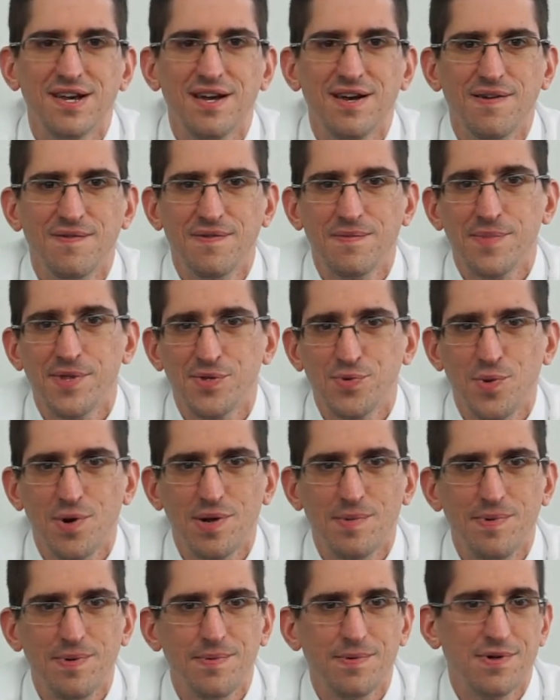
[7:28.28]
from the
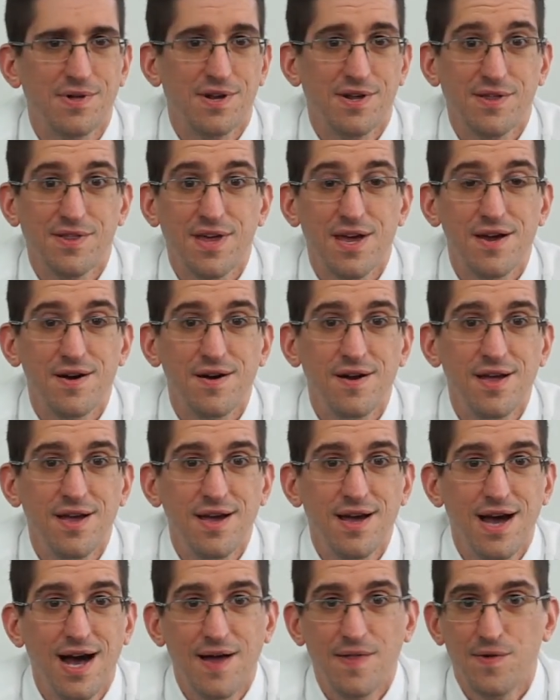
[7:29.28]
20 people that are there.
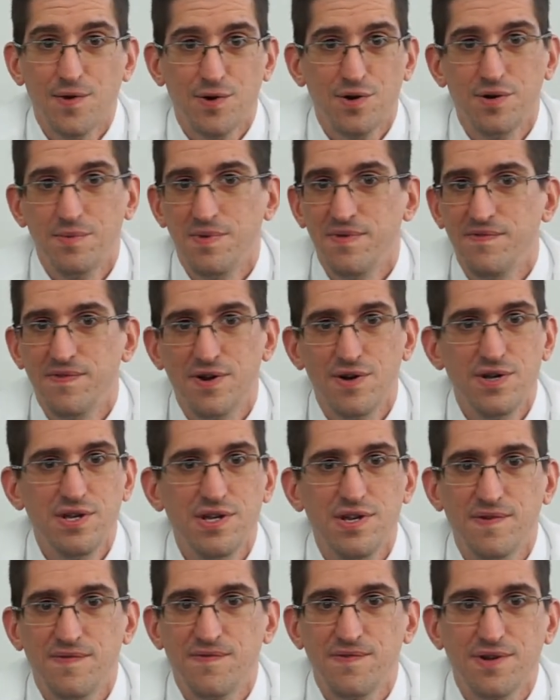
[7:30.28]
And they're going to be very
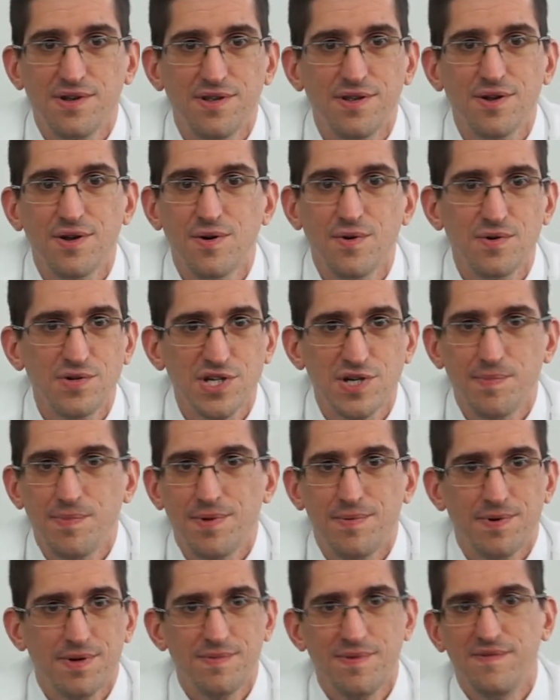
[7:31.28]
different, you know. Some
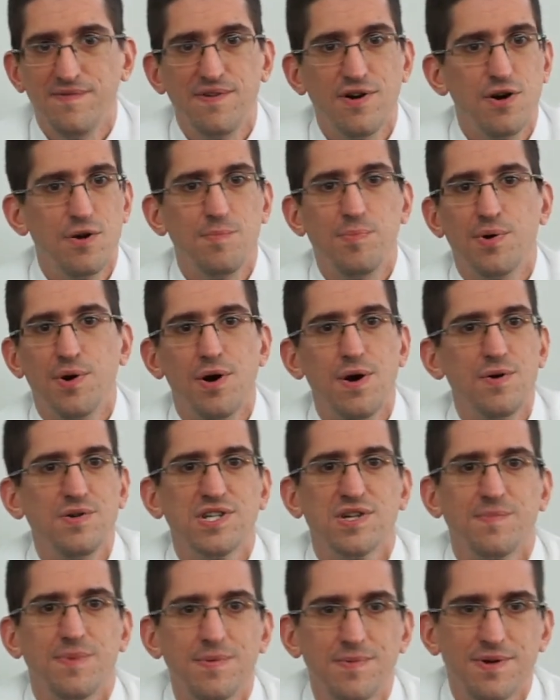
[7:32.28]
people are going to be very pro,
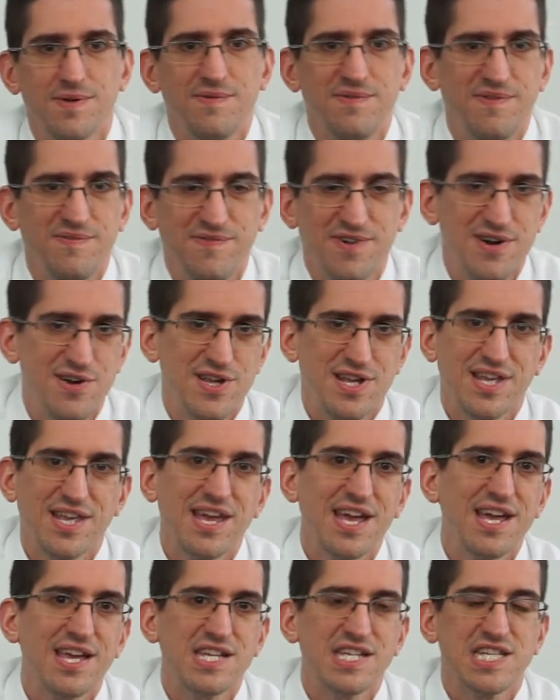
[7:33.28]
some people are going to be very
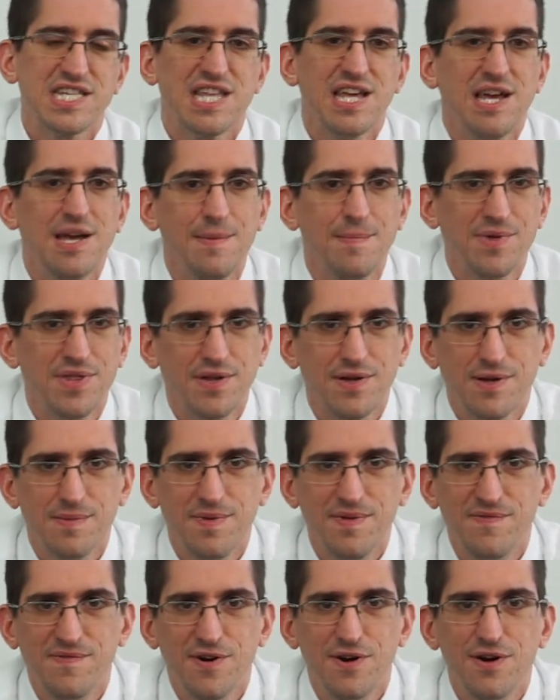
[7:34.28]
against, but they're going to
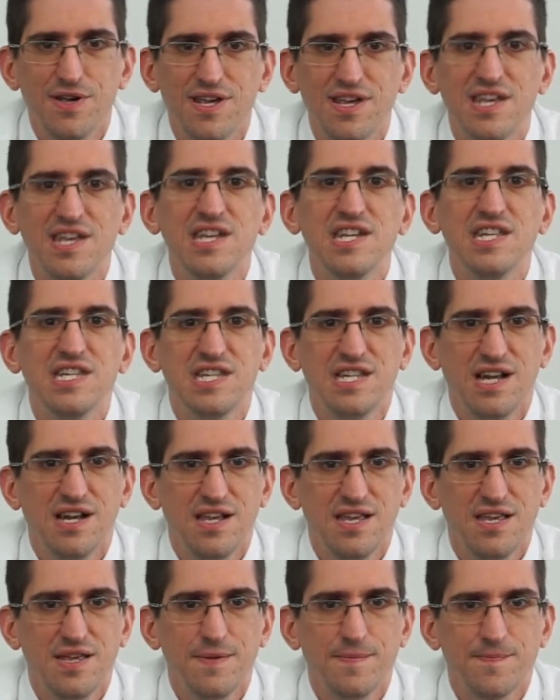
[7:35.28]
be very
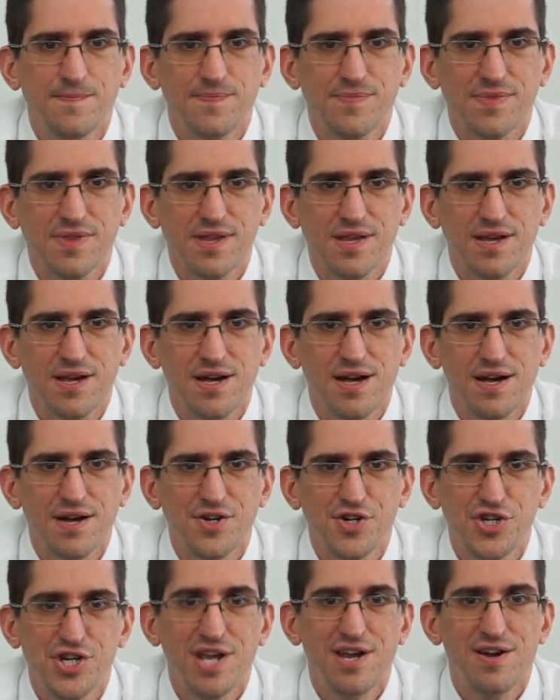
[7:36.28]
easily
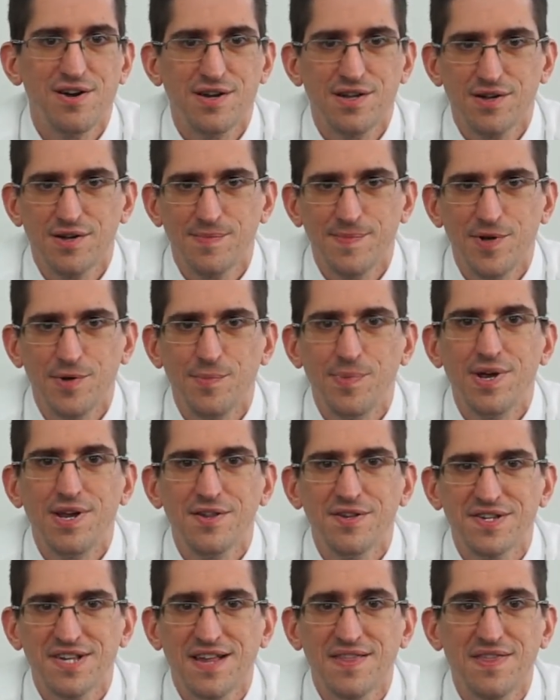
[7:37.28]
shared. They're going to be
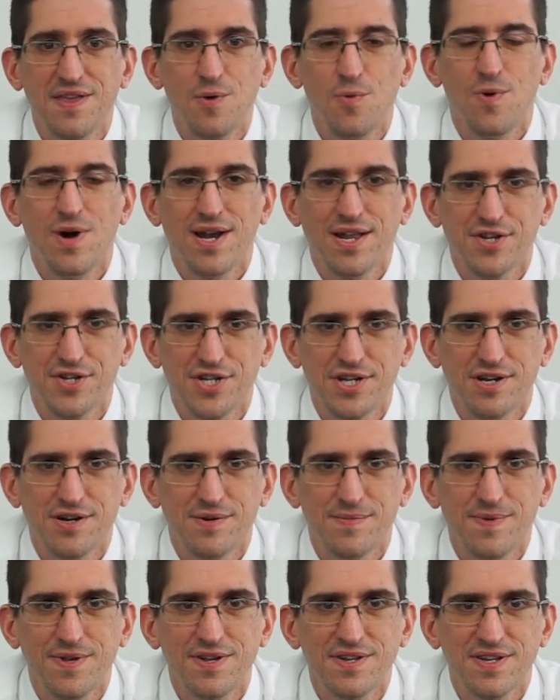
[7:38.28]
opinions that they want to share
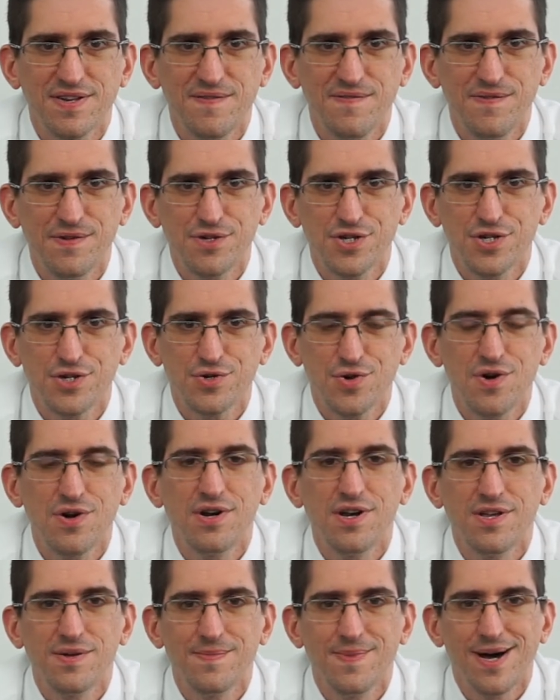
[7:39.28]
because they feel
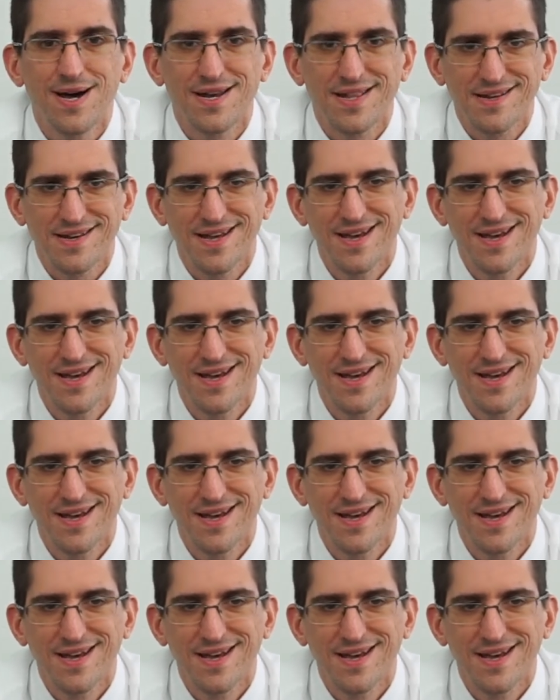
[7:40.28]
strongly about it.